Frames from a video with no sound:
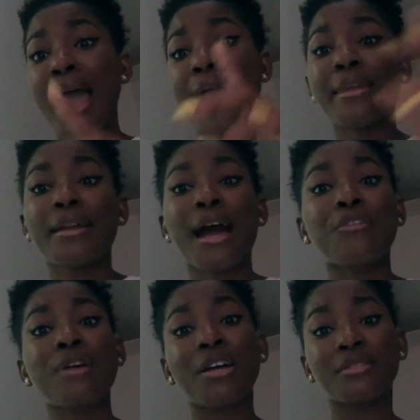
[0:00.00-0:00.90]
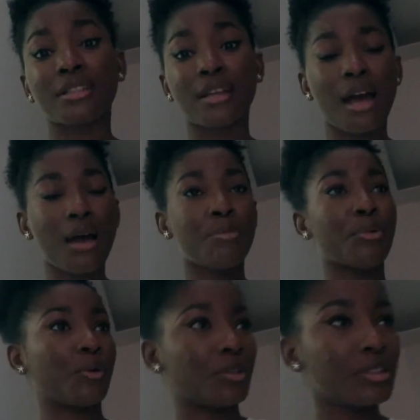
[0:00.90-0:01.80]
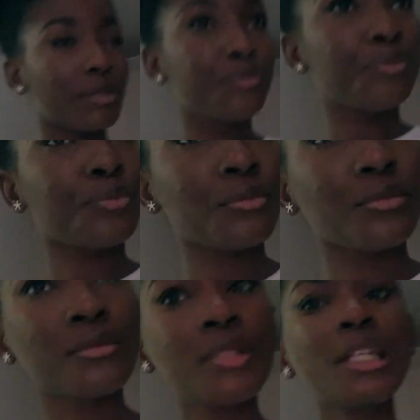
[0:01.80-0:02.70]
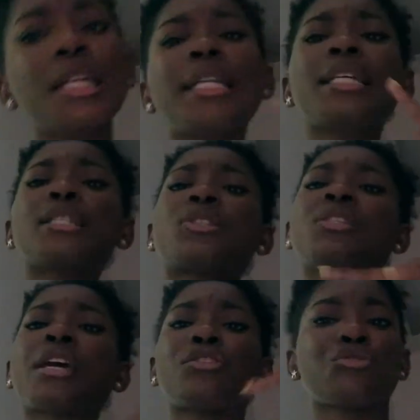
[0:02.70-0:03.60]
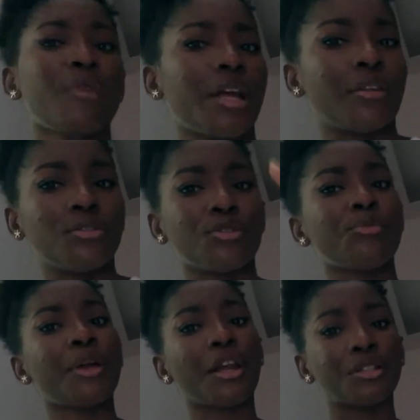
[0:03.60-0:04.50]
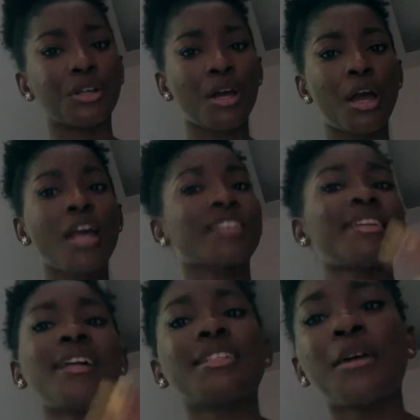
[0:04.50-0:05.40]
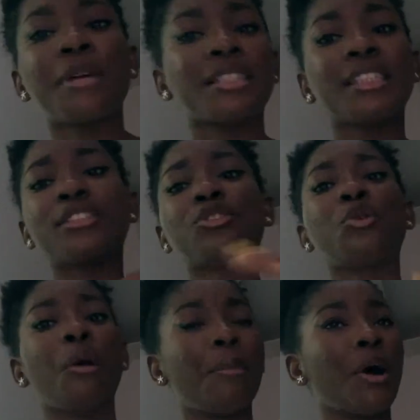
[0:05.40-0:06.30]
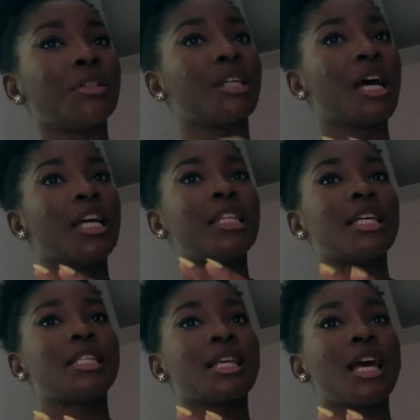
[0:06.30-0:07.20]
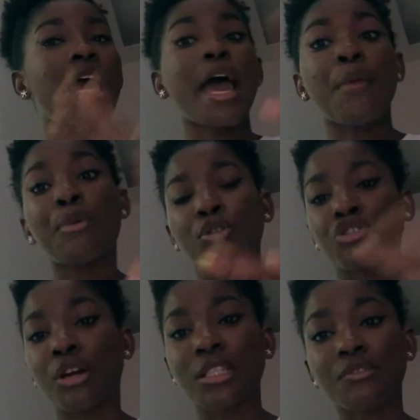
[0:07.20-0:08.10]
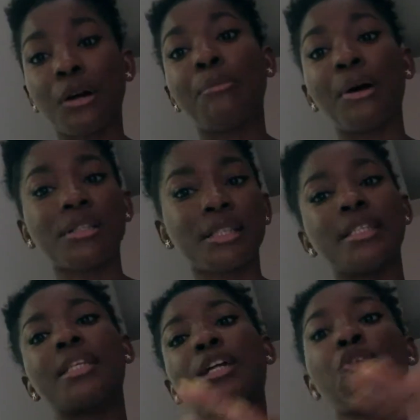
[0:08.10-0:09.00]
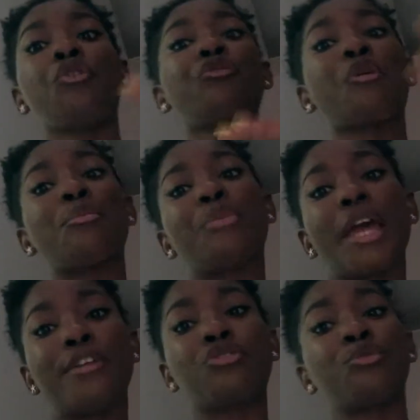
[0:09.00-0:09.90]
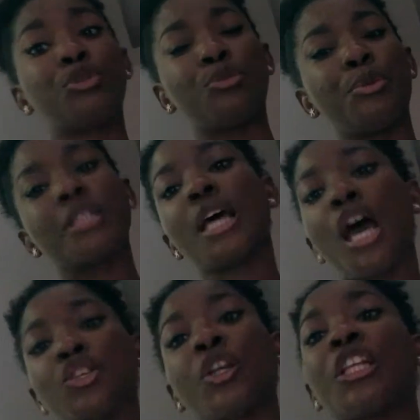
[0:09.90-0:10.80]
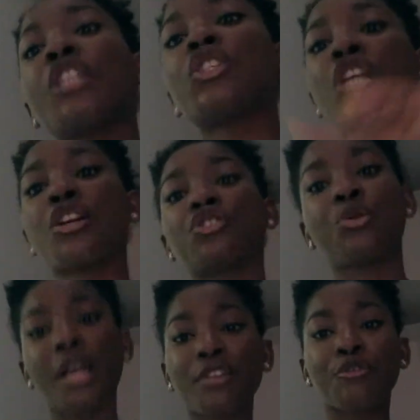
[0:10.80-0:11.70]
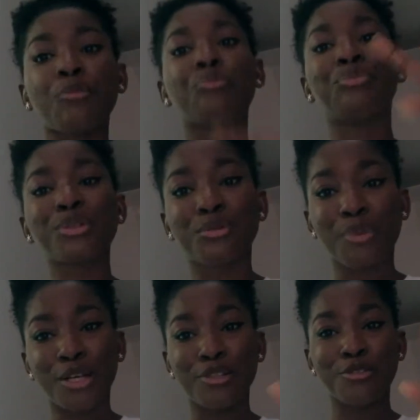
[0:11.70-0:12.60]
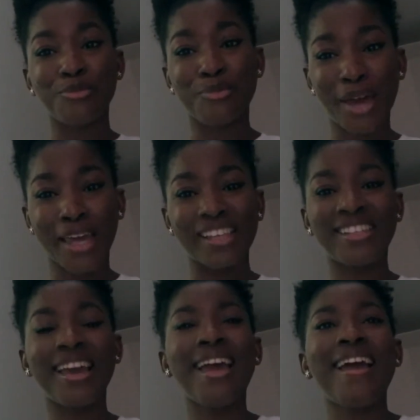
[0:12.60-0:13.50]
And then I arrived at the airport. I needed to take a train to Page because that time I didn't know about this airport transfer buses that go from Page to Budapest. So I needed to take a train from Budapest to Page.